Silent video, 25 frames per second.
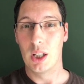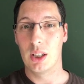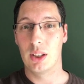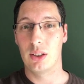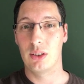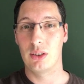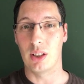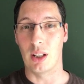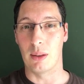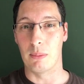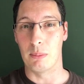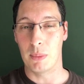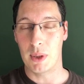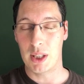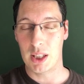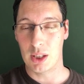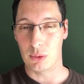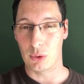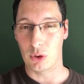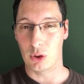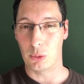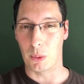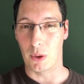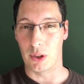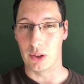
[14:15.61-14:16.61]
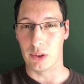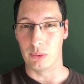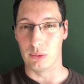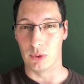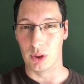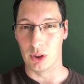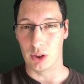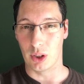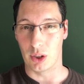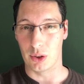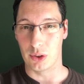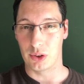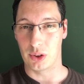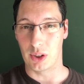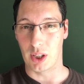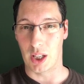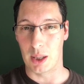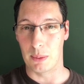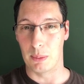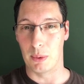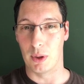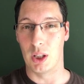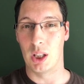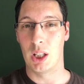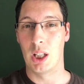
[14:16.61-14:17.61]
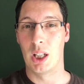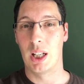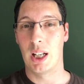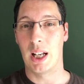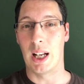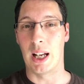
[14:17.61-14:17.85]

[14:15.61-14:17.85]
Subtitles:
send me the results table